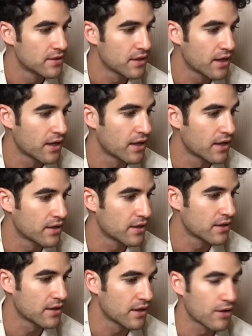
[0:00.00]

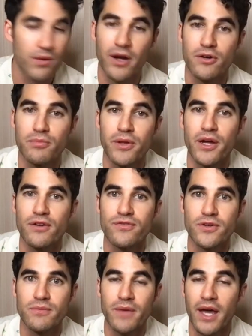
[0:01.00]
a record player
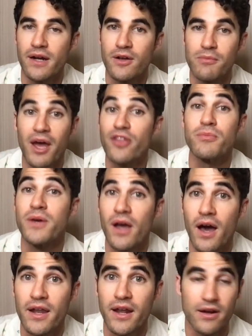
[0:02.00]
from, I don't know, Matthew
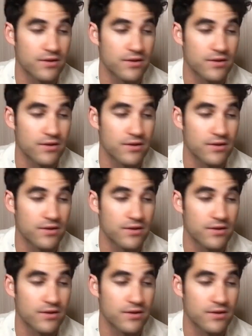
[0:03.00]
McConaughey or